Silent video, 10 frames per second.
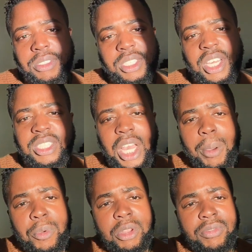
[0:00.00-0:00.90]
See
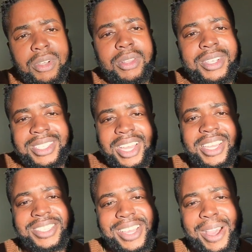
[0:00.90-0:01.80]
how beautiful it looks
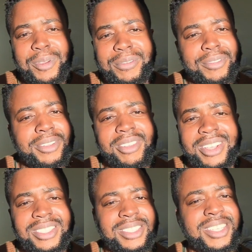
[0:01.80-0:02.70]
like? See how beautiful it
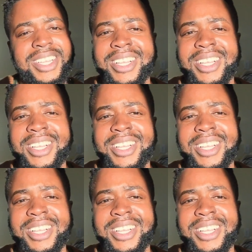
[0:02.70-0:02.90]
looks?